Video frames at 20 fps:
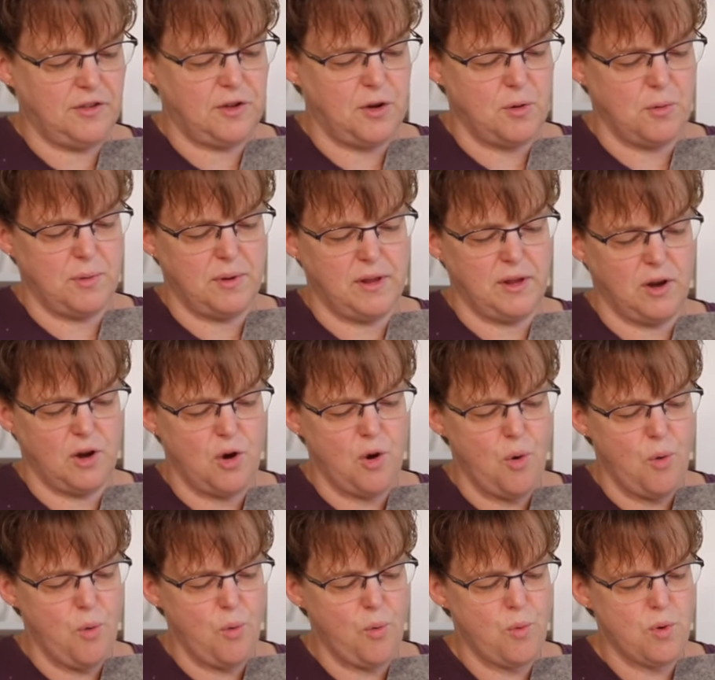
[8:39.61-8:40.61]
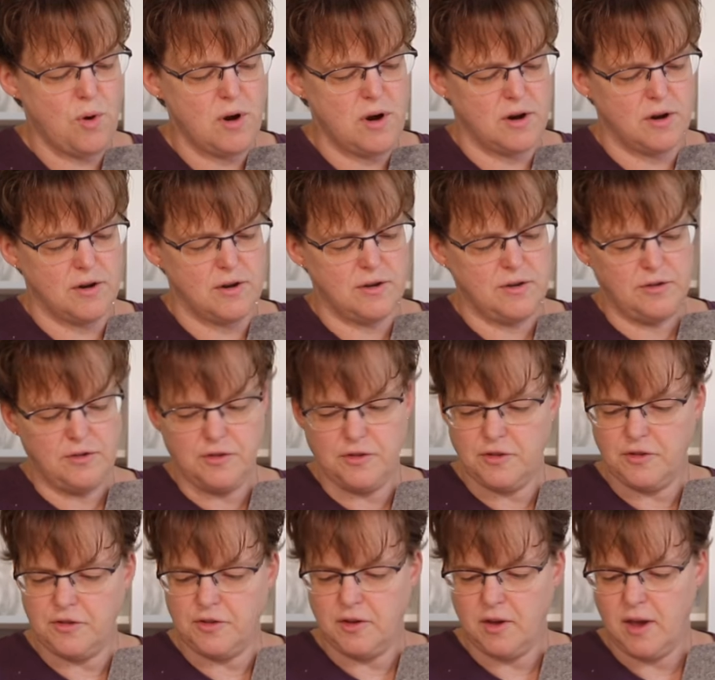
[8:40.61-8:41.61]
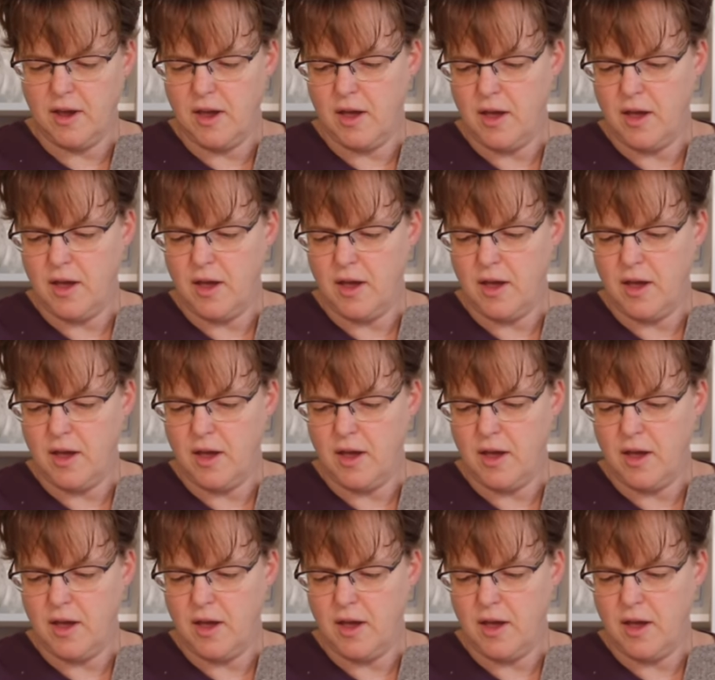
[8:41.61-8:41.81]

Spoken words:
go in the corners